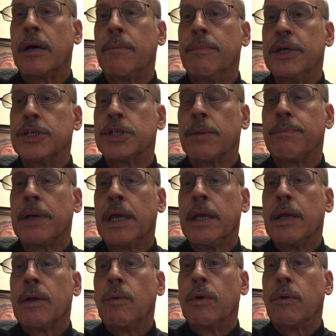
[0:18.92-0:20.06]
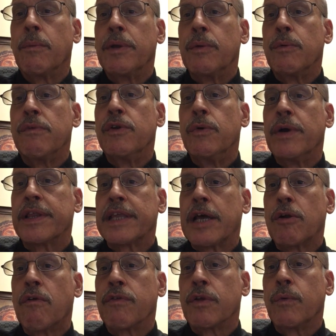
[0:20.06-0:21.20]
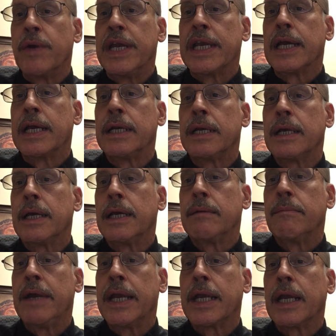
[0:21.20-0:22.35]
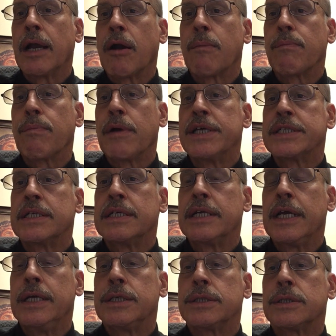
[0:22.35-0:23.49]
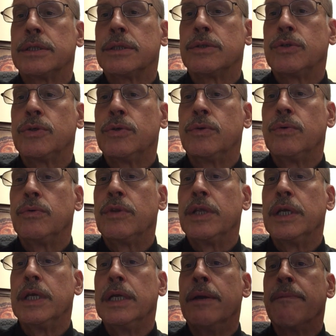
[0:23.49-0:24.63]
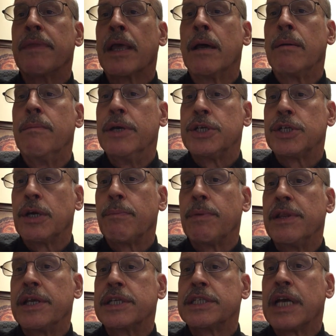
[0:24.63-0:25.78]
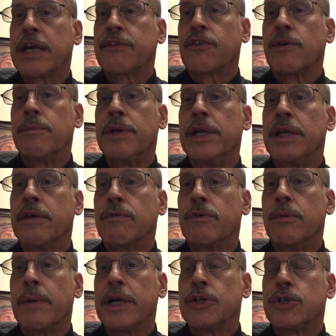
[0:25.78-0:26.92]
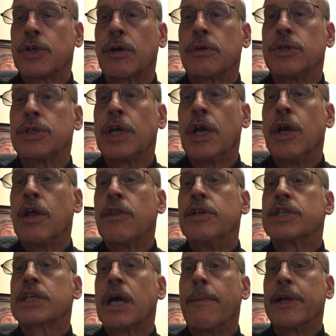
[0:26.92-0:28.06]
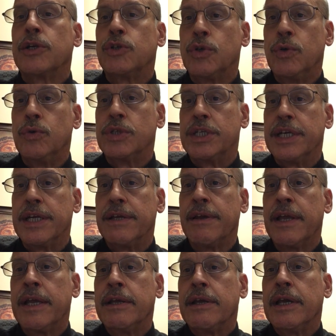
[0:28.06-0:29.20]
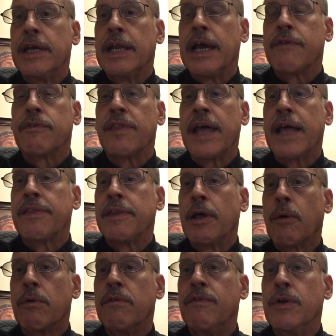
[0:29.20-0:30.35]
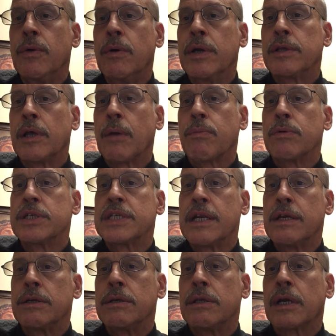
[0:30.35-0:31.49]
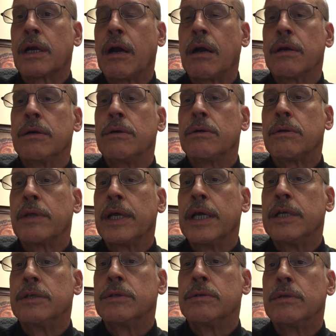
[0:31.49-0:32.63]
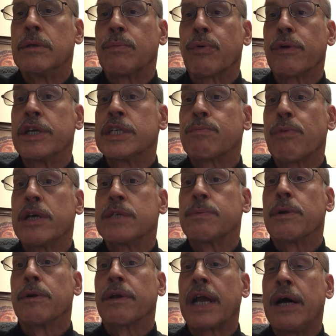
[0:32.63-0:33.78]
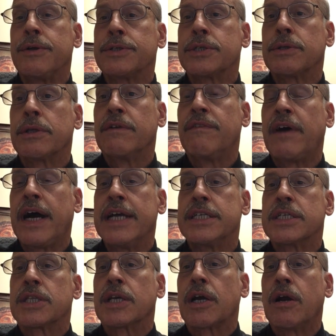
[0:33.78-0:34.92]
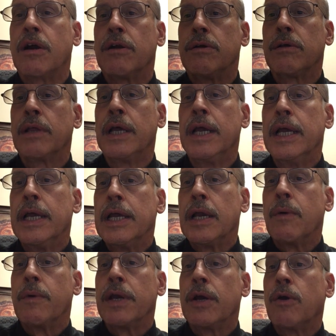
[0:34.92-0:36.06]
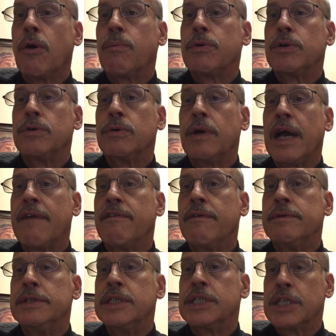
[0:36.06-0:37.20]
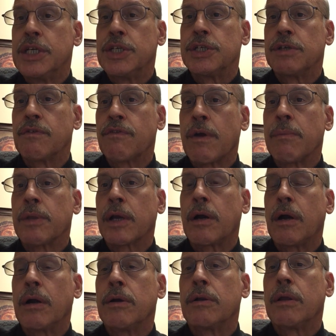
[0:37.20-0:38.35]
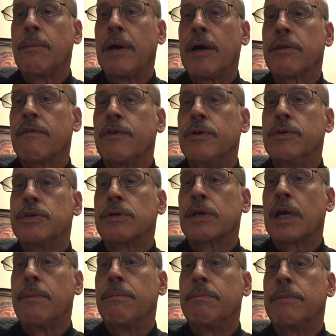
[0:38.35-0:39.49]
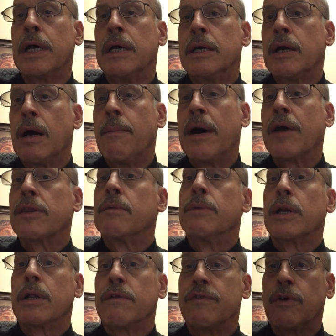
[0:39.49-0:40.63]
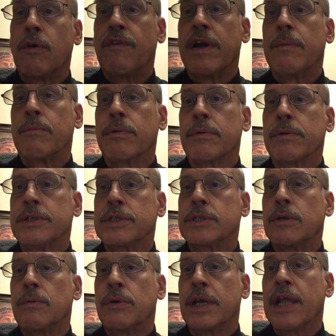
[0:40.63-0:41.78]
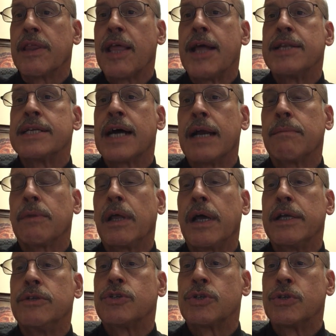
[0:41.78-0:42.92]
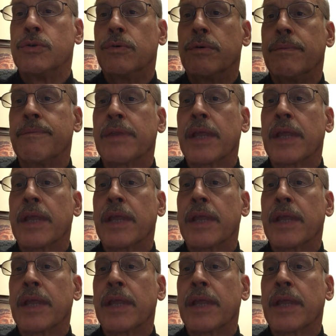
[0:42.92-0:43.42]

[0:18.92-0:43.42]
bishop. We will be reviewing that over the weekend and making our presentation to the bishop and the executive committee of Renew My Church this coming Tuesday. And after that, they'll review it, they'll present it to the cardinal and to the presbyteral council that advises the cardinal, and we hope to have a decision from the cardinal about the future come about the middle of November, and so we'll get that timeline soon.